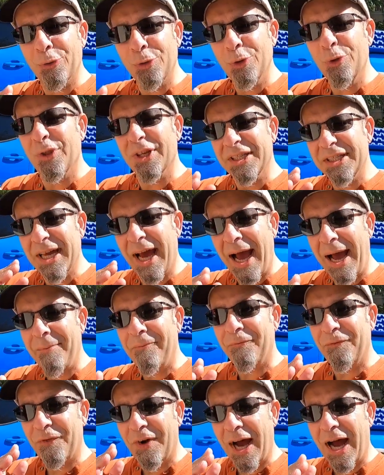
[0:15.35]
through the
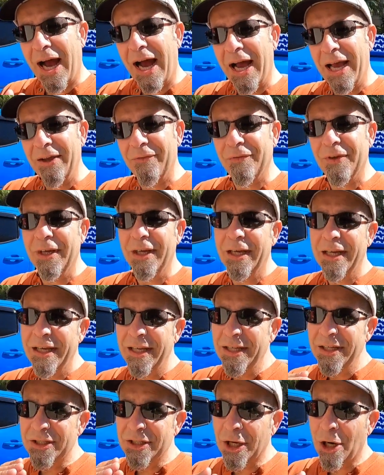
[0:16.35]
top five
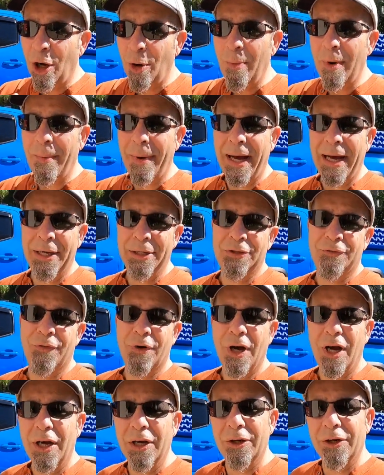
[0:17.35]
Tacoma mods
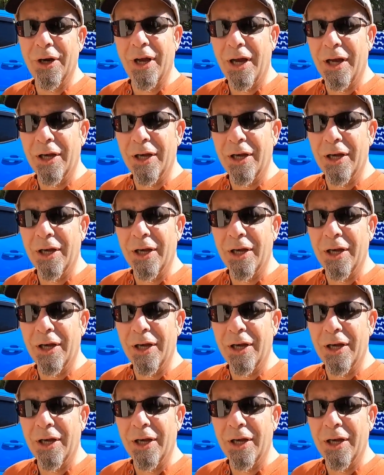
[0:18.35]
for under